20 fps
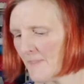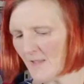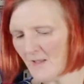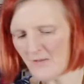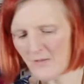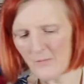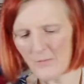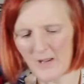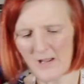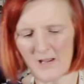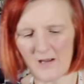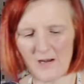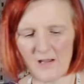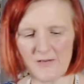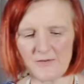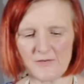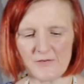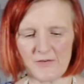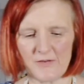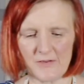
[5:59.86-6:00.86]
the way I
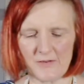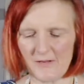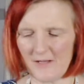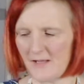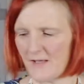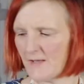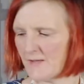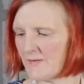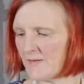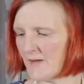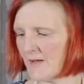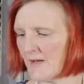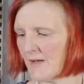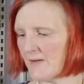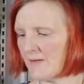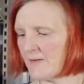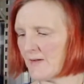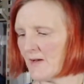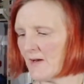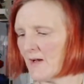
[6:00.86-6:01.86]
like to do this
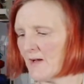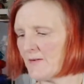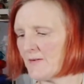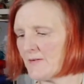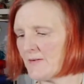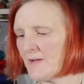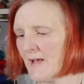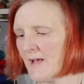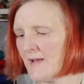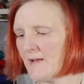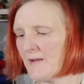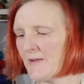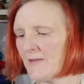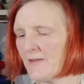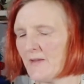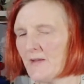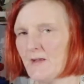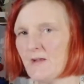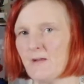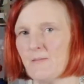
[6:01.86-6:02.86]
is I like to take the